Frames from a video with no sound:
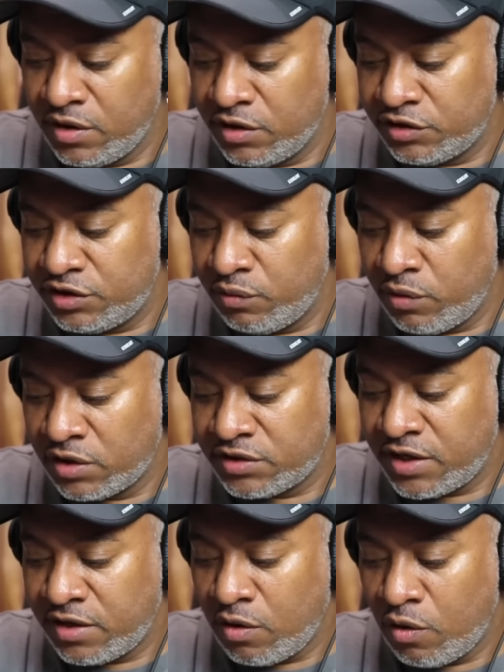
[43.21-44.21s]
She works
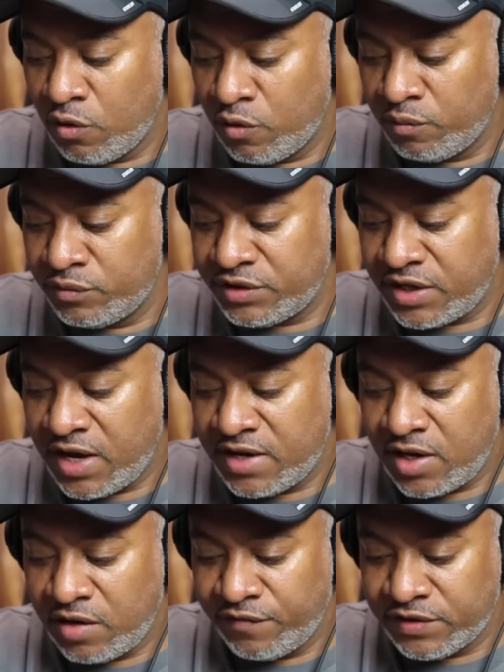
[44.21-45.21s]
at homes and
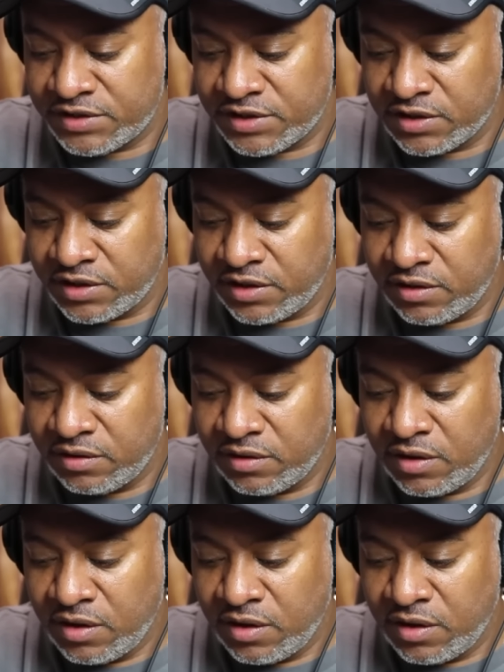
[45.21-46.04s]
at a facility,